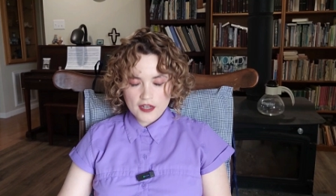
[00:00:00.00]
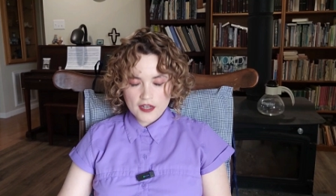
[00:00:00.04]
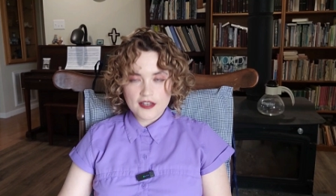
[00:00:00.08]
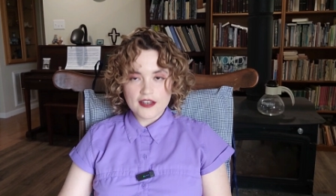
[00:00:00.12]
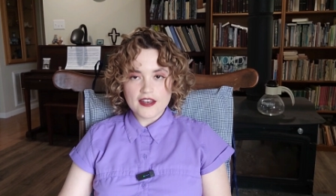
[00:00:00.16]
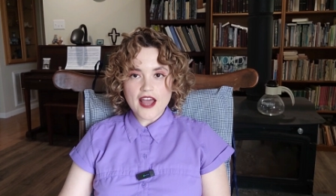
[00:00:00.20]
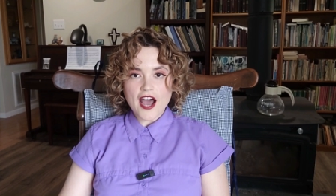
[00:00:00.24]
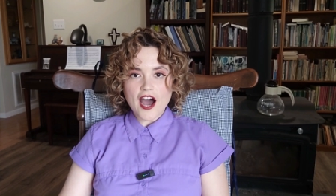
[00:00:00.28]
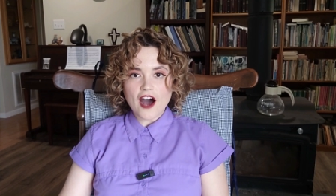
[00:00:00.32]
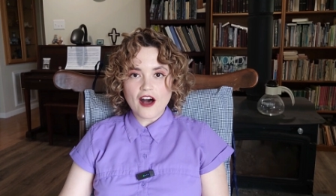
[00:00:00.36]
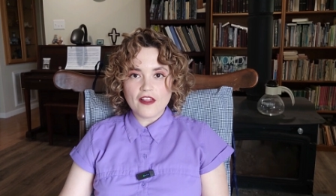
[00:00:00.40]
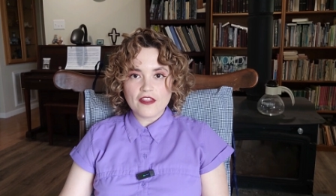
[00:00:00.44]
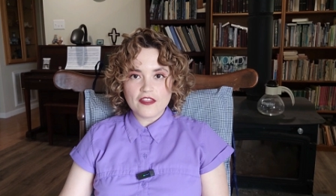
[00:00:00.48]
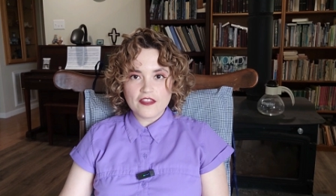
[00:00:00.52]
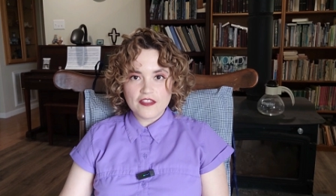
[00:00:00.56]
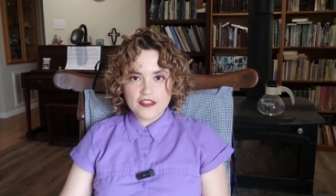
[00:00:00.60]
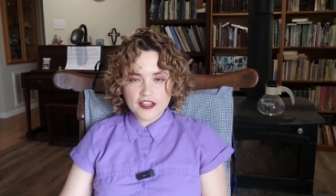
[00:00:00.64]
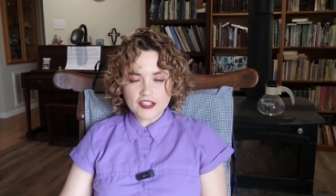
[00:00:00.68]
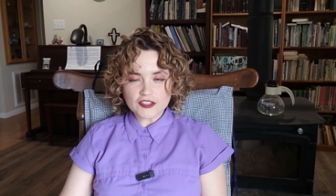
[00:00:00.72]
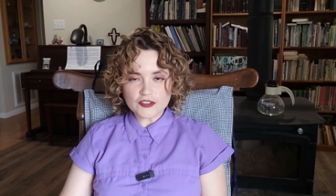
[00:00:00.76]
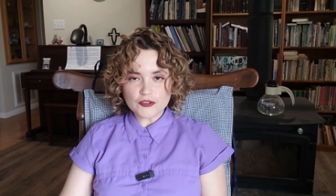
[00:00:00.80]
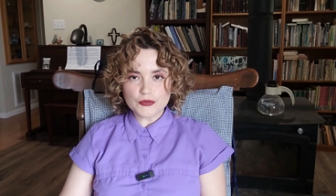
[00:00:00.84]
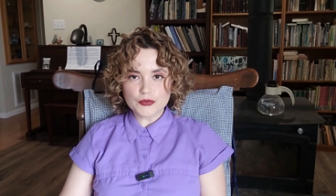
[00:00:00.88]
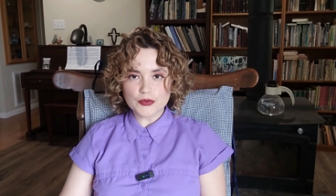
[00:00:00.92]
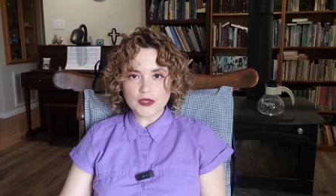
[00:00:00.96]
Now,
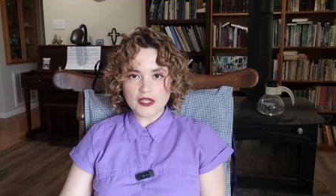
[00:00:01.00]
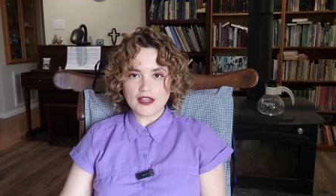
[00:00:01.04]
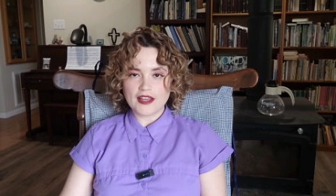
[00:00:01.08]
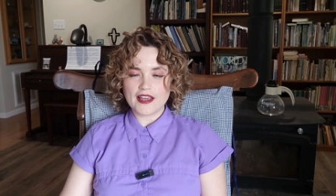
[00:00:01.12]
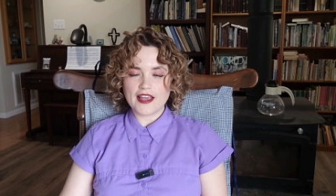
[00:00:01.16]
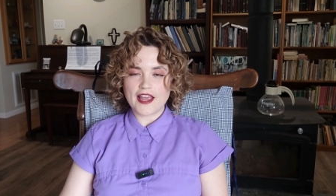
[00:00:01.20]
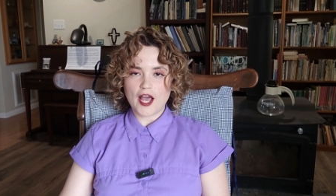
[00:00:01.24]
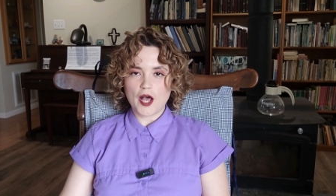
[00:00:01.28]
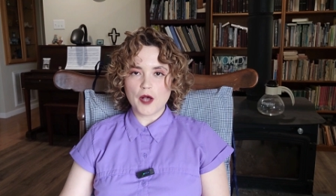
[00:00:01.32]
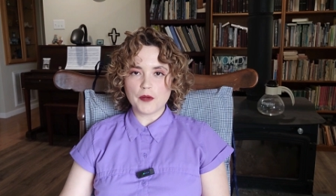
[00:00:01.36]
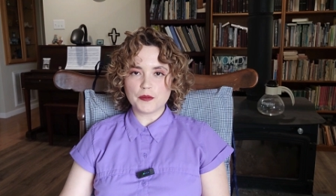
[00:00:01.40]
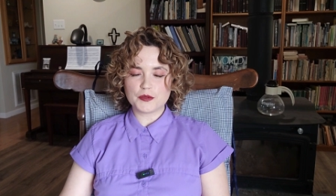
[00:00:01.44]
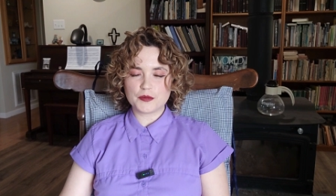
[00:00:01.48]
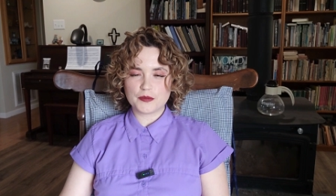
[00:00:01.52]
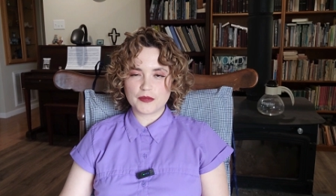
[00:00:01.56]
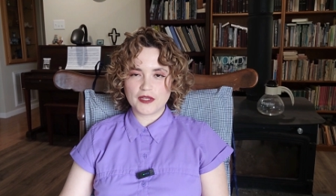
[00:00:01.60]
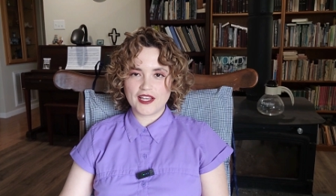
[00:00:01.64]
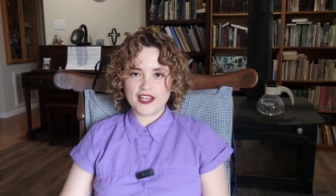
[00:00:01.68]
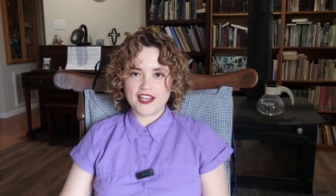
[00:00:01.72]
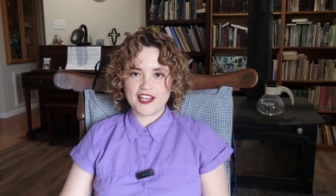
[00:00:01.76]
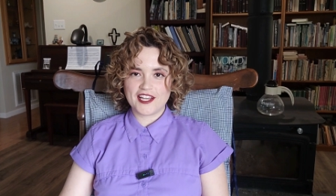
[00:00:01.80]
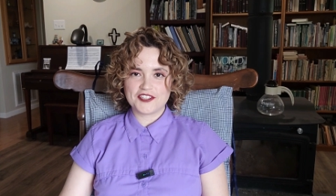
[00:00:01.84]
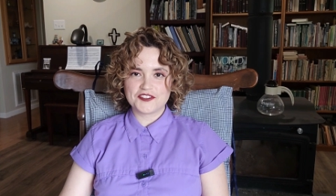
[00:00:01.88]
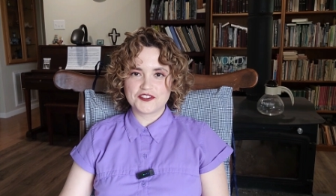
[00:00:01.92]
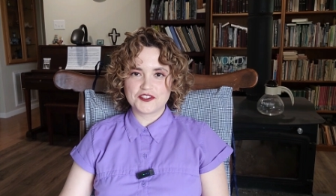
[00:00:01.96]
this really helped
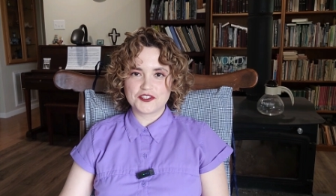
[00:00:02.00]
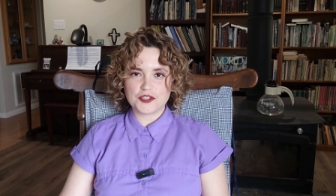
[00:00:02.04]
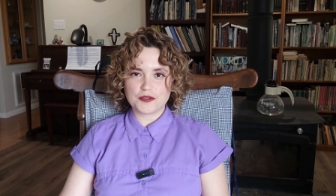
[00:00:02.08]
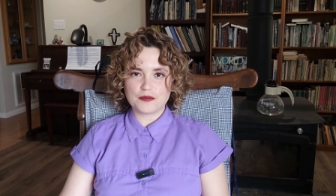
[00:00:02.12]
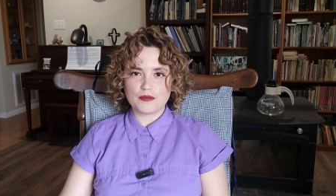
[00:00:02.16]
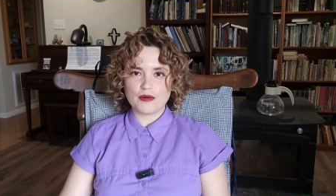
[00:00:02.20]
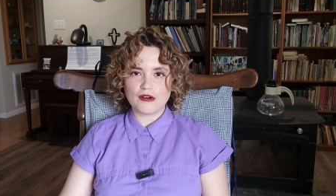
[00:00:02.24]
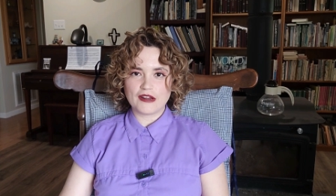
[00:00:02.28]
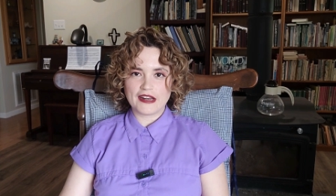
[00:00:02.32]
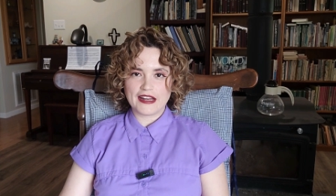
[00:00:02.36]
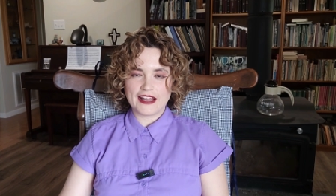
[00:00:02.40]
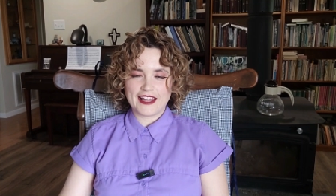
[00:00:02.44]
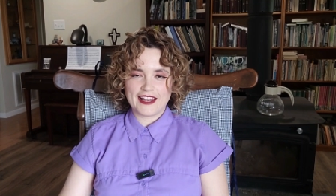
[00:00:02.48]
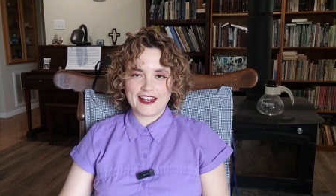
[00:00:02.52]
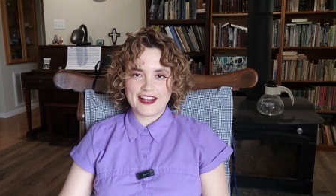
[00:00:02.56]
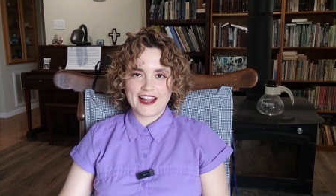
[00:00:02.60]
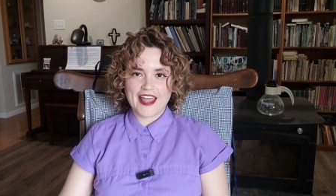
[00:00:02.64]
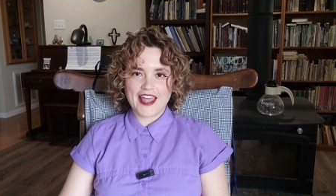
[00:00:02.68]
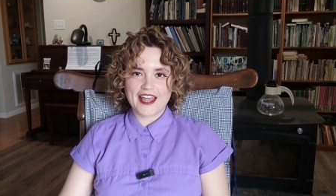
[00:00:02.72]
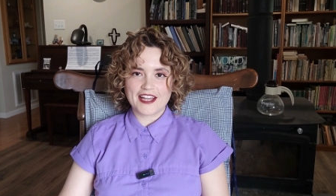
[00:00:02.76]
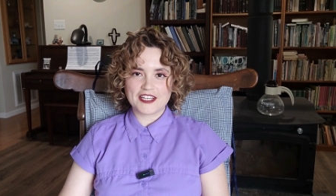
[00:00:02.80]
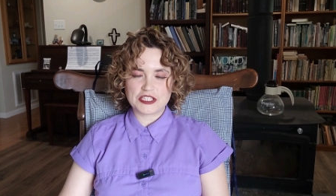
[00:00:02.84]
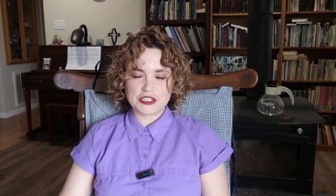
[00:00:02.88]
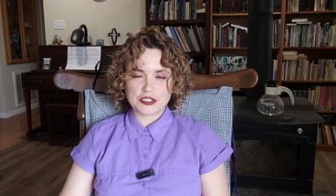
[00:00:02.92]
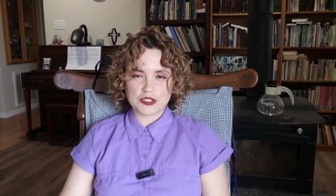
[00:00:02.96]
me to put it
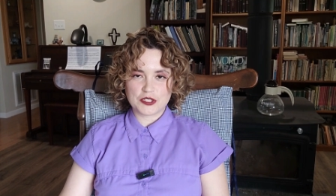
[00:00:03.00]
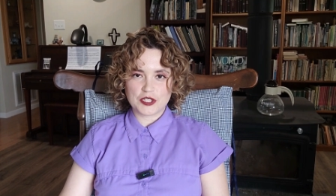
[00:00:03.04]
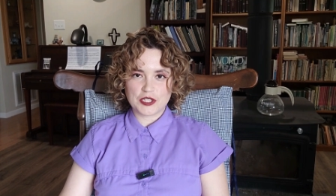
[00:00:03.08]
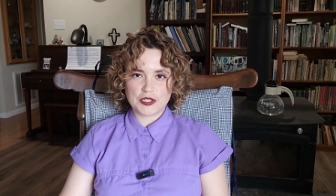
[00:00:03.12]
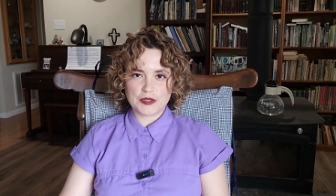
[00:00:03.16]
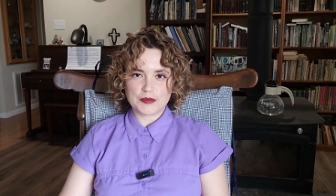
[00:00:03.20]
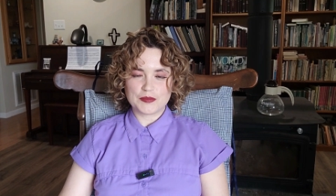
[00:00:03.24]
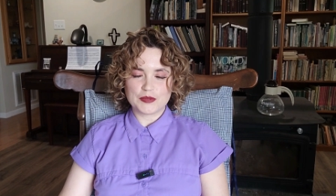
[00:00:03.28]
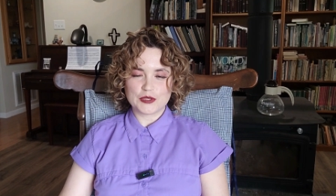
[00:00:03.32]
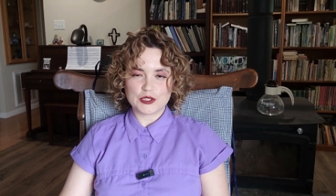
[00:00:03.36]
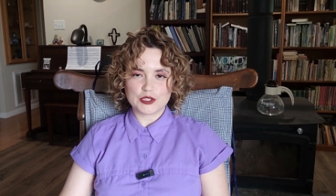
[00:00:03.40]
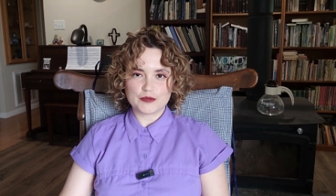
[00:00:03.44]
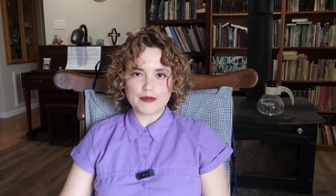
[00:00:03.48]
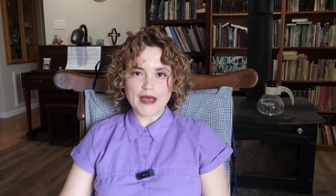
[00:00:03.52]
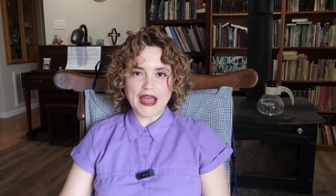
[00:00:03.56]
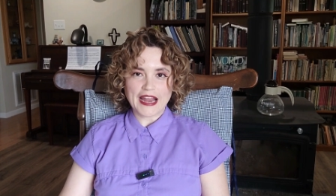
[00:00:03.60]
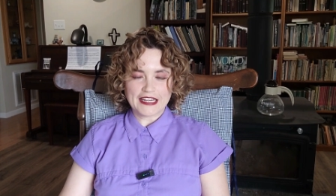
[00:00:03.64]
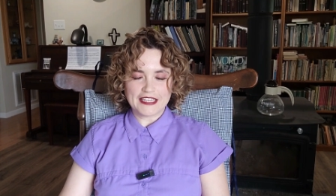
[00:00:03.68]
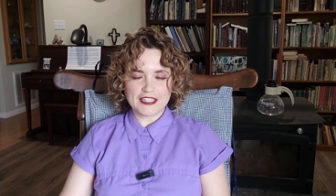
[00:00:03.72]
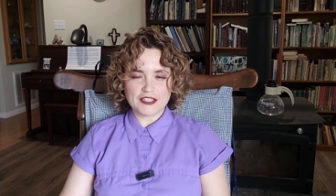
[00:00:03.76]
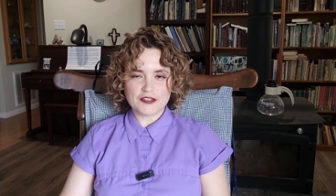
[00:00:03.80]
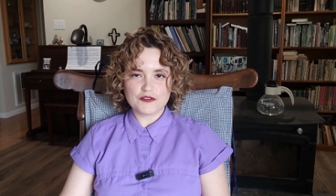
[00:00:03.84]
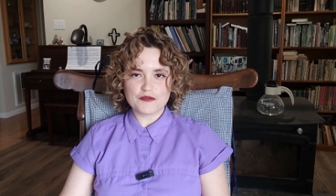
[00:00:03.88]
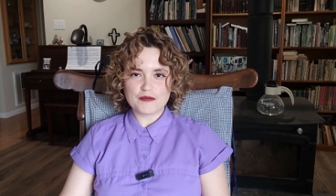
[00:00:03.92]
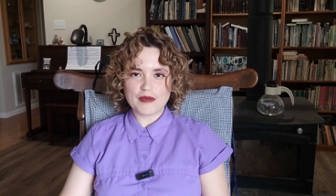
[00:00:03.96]
into
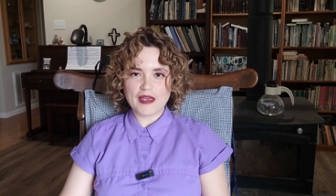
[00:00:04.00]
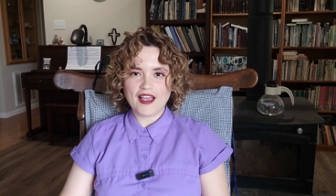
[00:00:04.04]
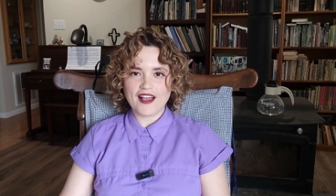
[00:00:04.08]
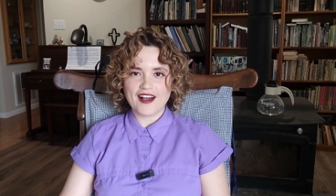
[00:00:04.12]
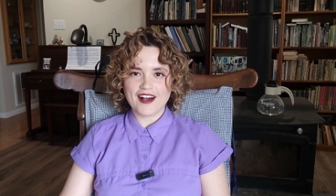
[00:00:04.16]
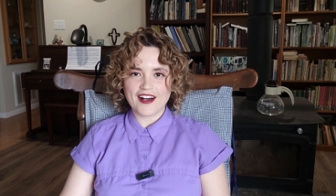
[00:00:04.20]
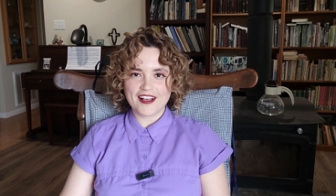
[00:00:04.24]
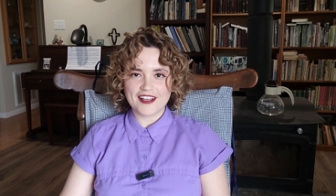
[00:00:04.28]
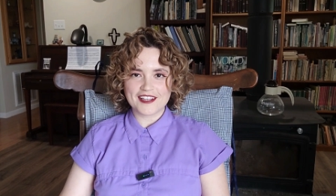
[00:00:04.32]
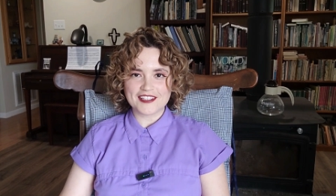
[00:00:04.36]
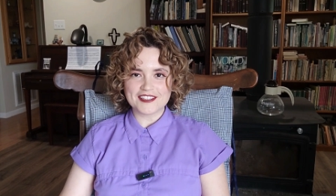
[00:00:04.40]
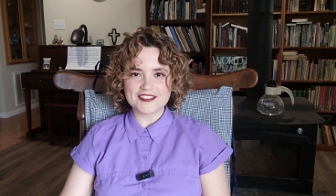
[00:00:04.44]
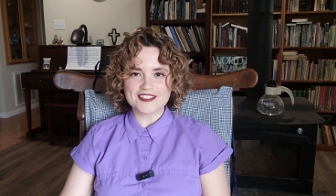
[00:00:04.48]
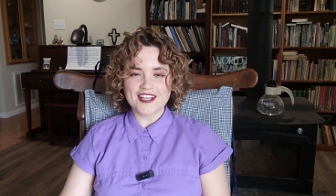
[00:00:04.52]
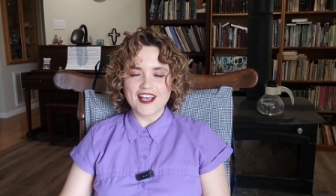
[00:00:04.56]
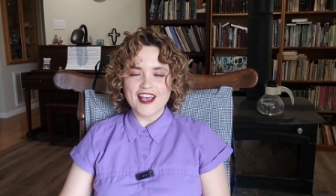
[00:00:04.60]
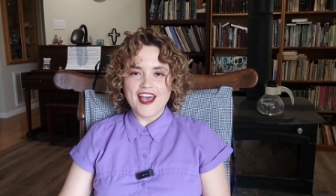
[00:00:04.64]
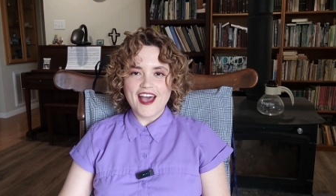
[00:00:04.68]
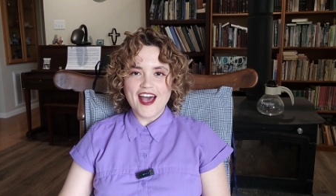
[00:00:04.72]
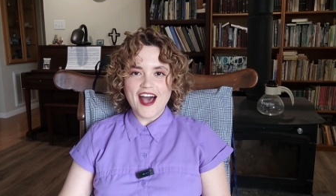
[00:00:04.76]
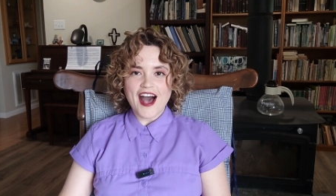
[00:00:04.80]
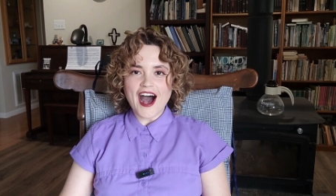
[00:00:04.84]
perspective because